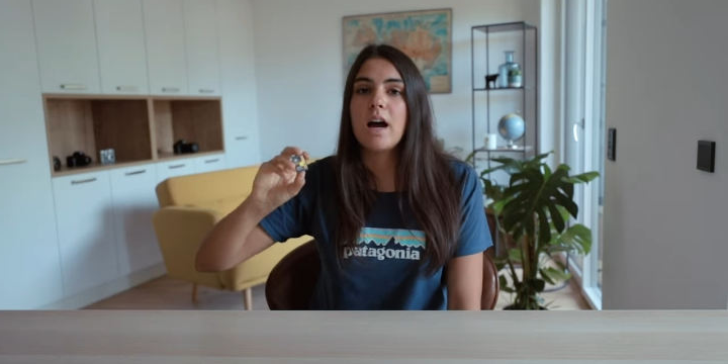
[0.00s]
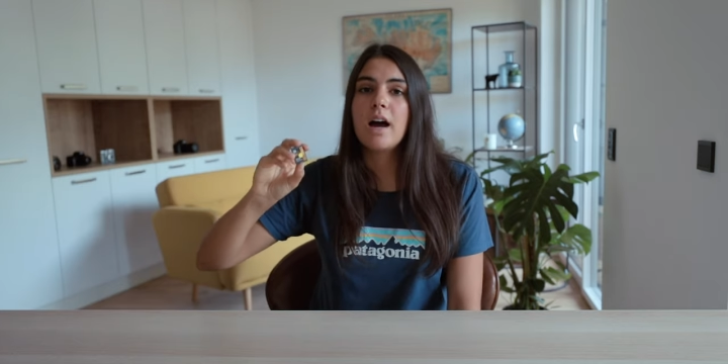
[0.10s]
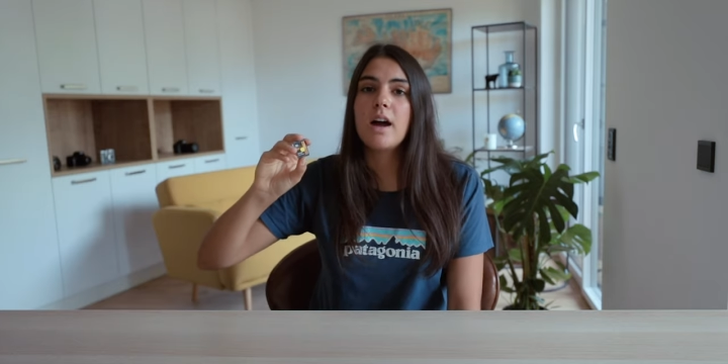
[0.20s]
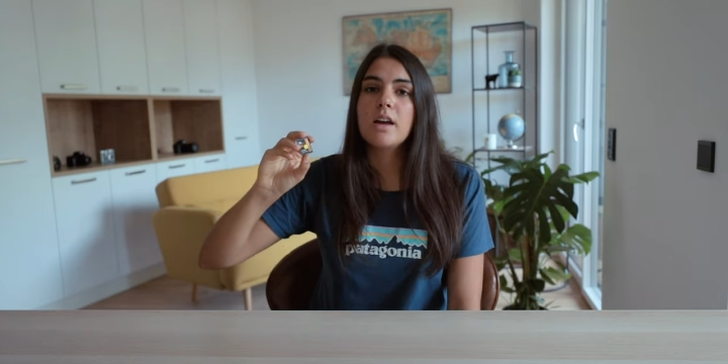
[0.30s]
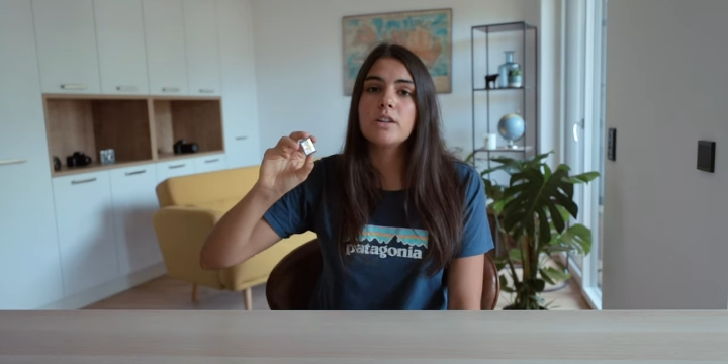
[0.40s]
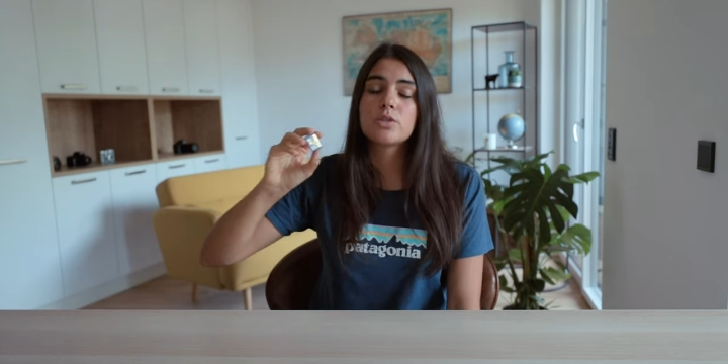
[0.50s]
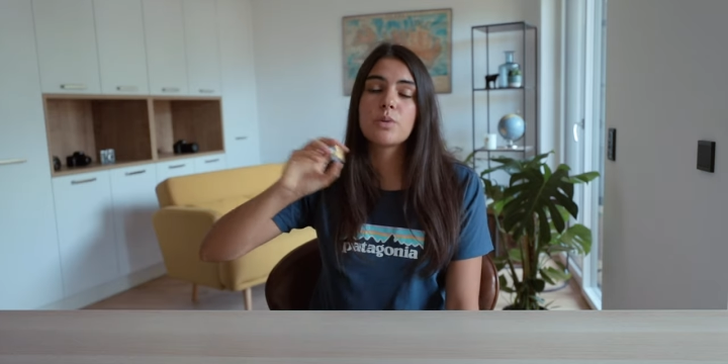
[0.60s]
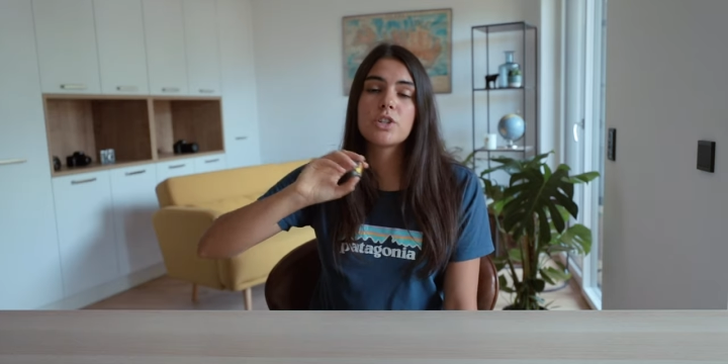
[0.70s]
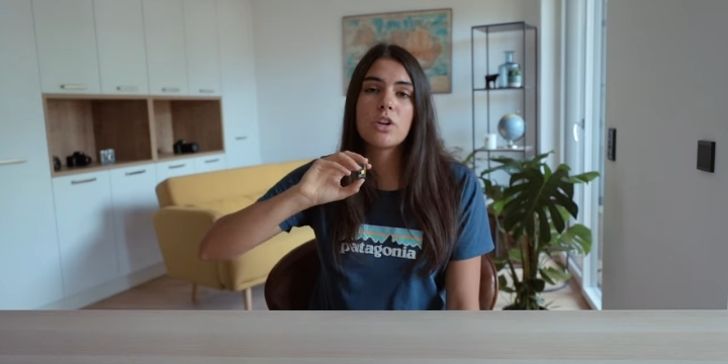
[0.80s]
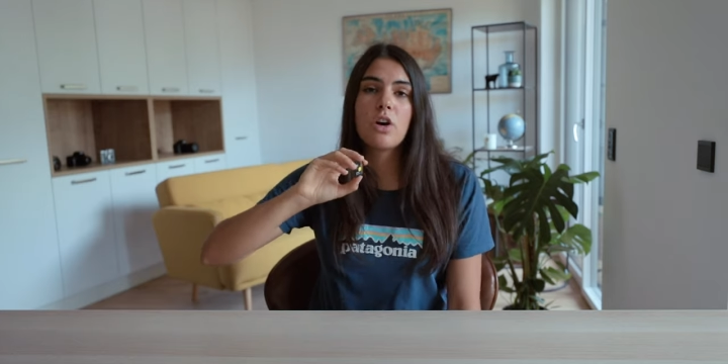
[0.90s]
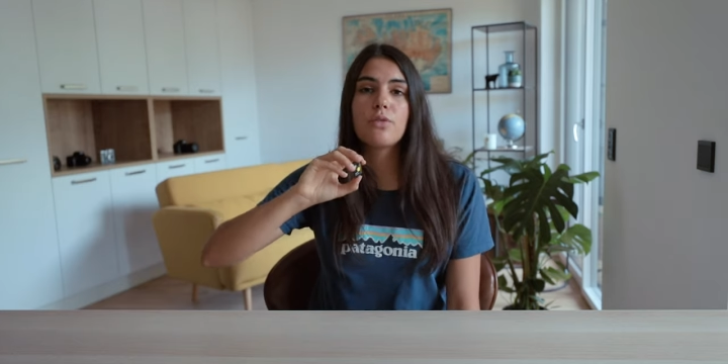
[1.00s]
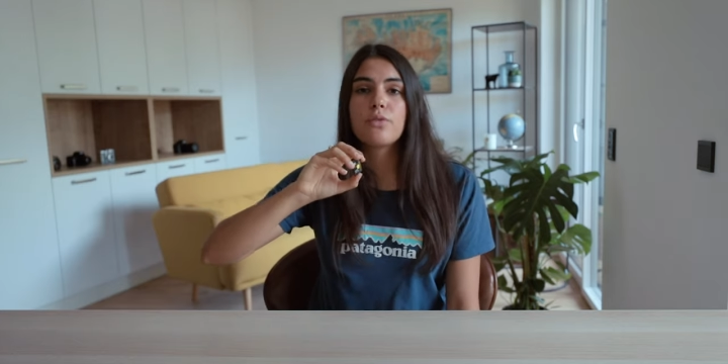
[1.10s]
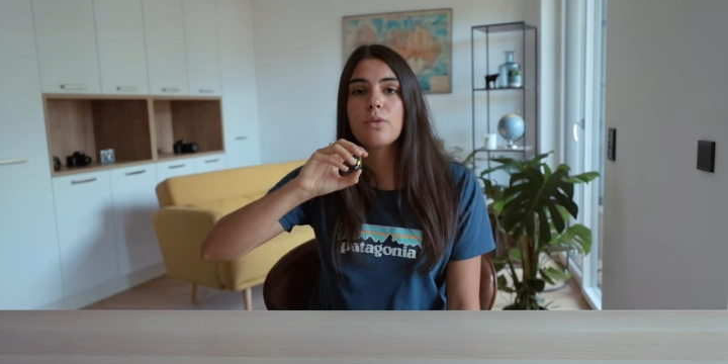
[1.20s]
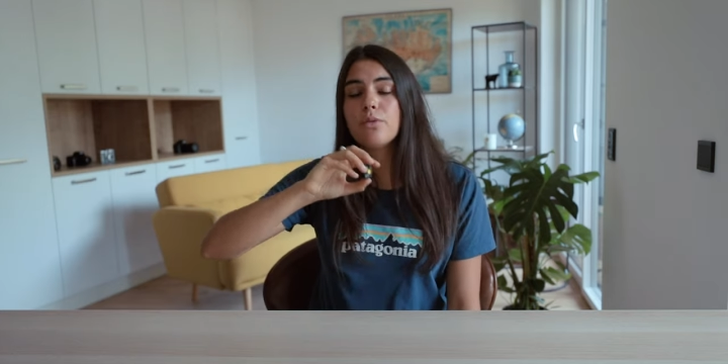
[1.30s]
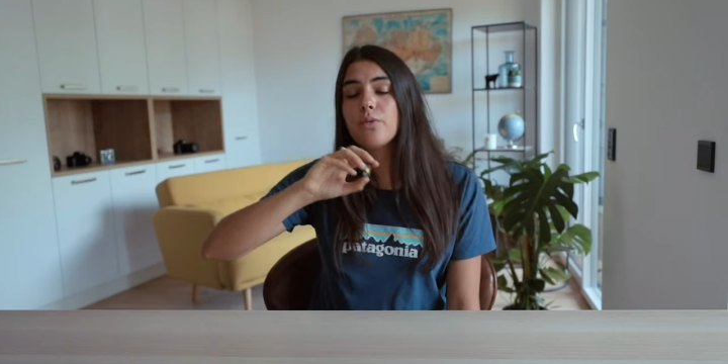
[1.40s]
I switch a lot
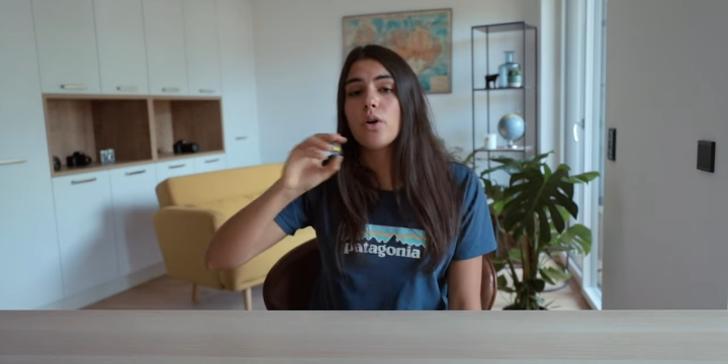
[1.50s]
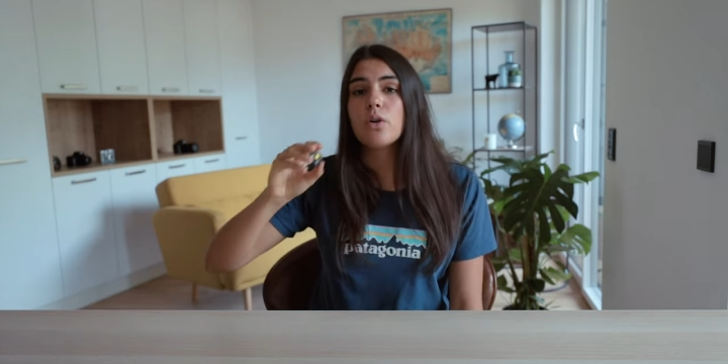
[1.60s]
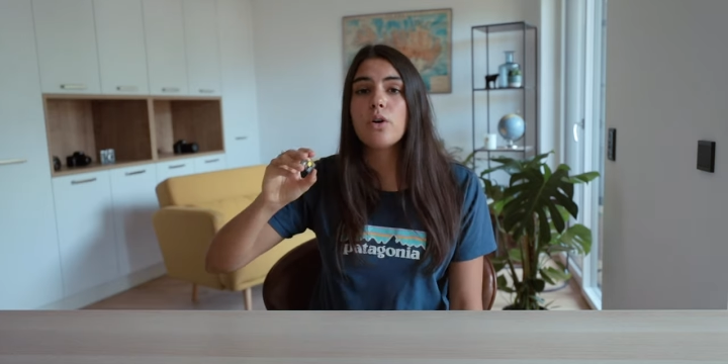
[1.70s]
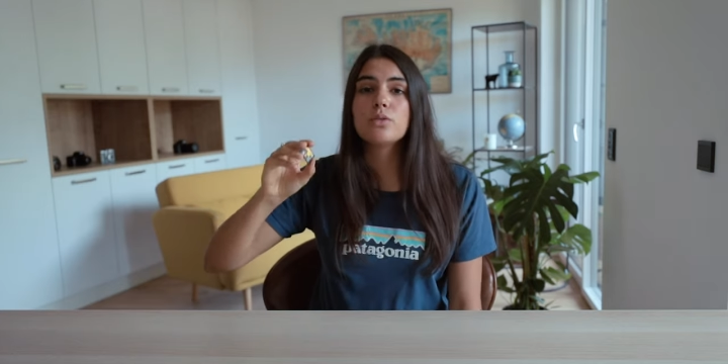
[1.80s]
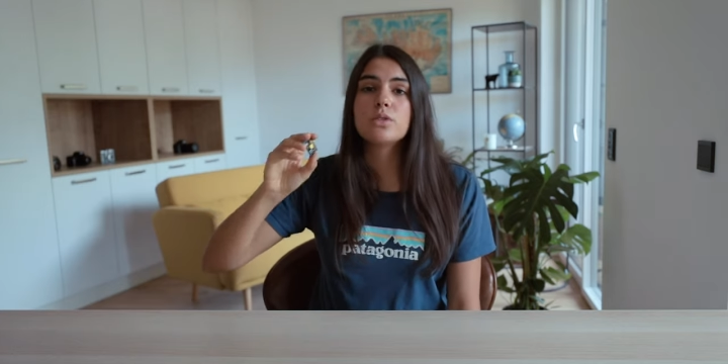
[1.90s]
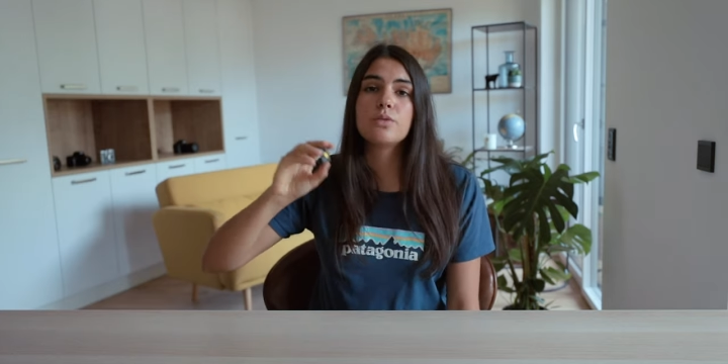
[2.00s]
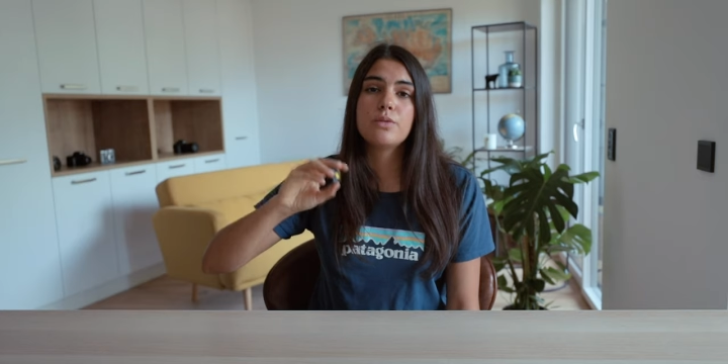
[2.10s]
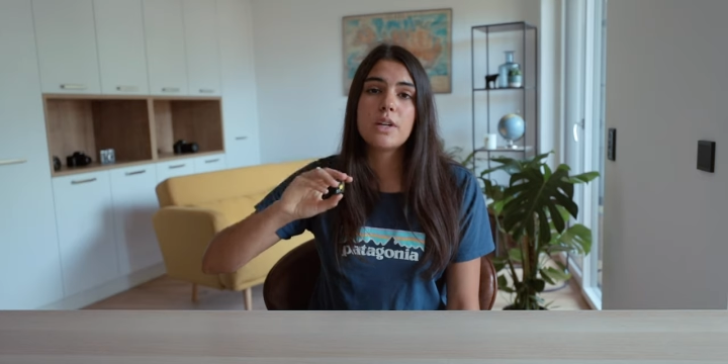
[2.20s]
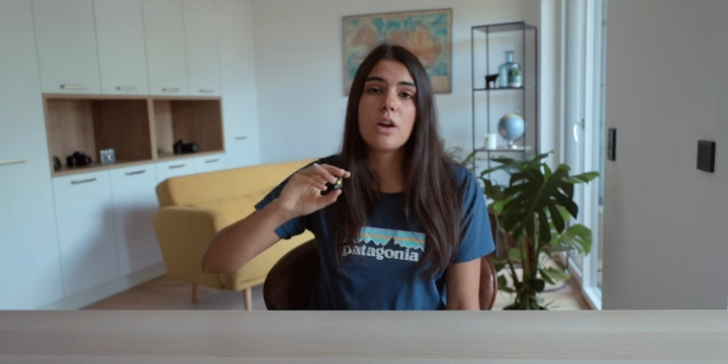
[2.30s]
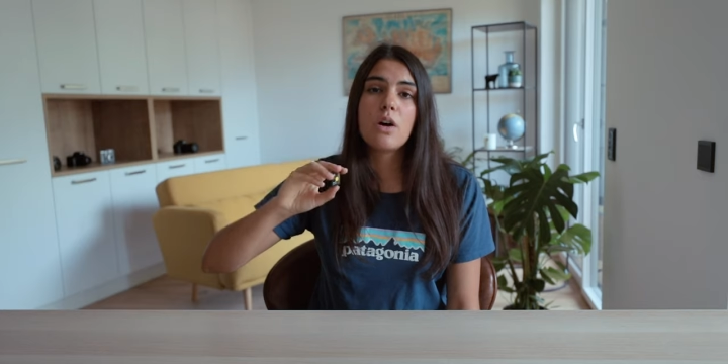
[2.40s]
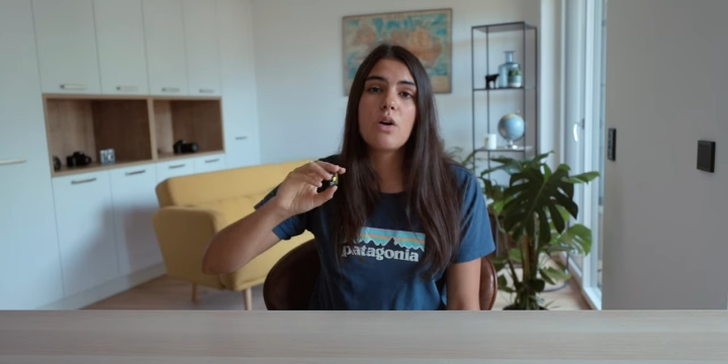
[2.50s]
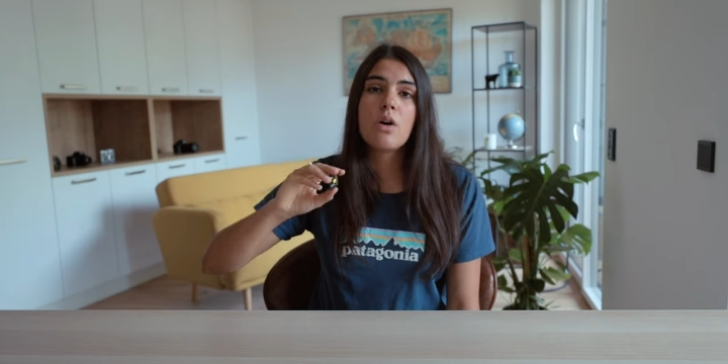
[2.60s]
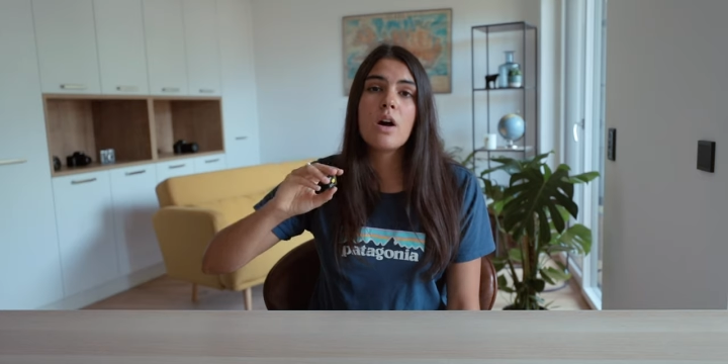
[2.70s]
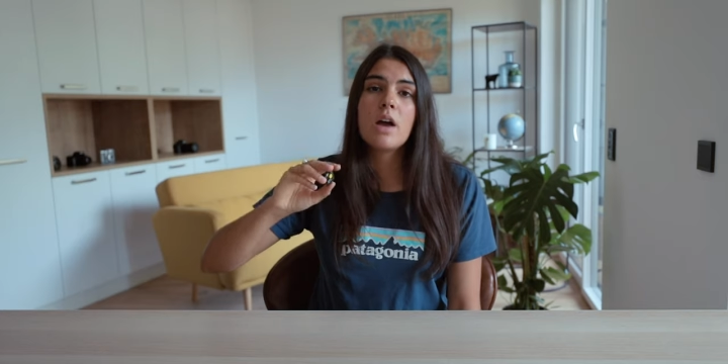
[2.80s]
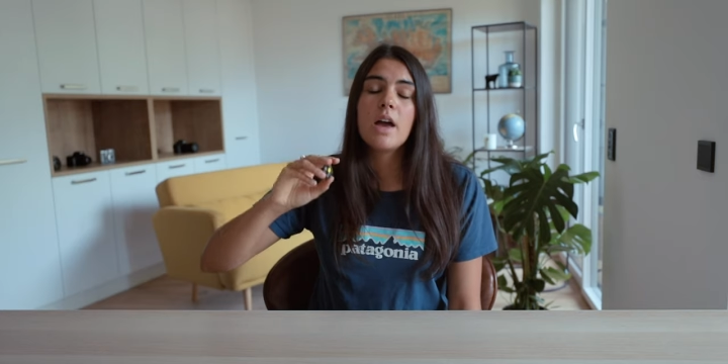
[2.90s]
from photo to video.